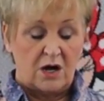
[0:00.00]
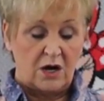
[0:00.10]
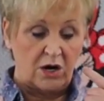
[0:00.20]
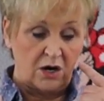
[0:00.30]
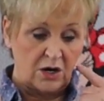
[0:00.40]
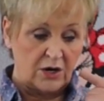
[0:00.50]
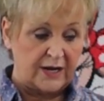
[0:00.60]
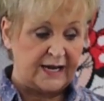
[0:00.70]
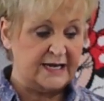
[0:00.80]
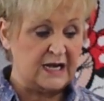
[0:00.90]

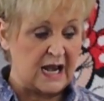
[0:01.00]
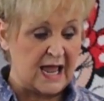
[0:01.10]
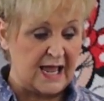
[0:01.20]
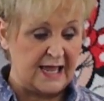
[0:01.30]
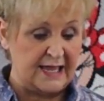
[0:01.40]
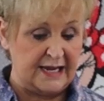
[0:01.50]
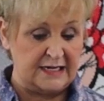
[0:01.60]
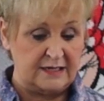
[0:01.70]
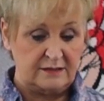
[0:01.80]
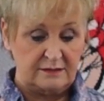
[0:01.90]
are in
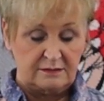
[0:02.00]
line